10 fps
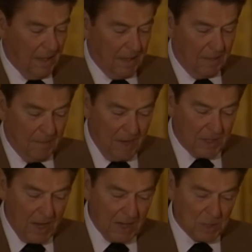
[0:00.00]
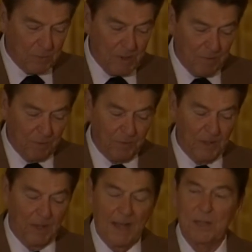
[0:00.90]
It makes honest people
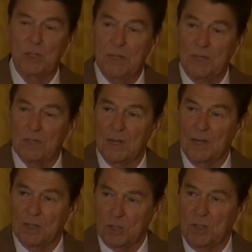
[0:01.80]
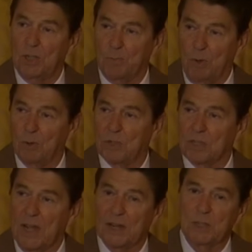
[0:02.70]
feel like cheats and lets cheats pose
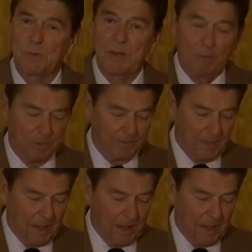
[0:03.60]
as honest people.